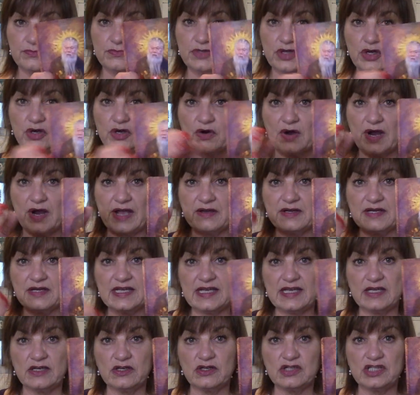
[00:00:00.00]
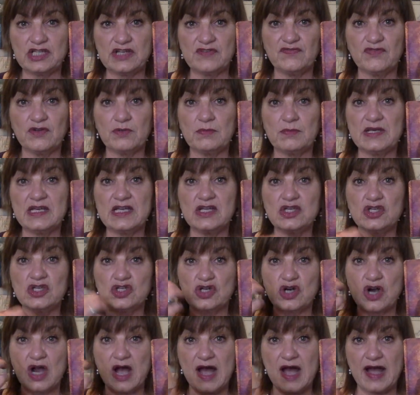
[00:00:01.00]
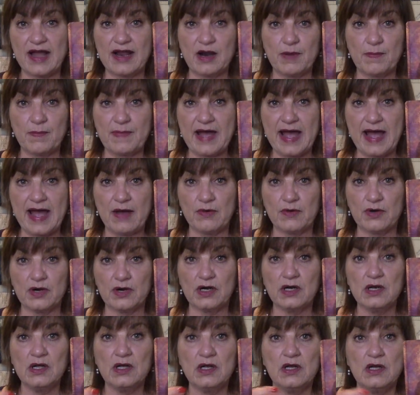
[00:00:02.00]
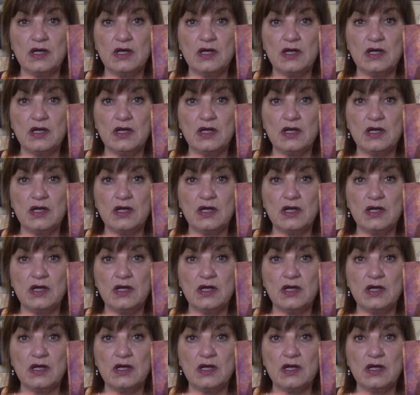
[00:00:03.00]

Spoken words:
your crowning energy for me is your higher power,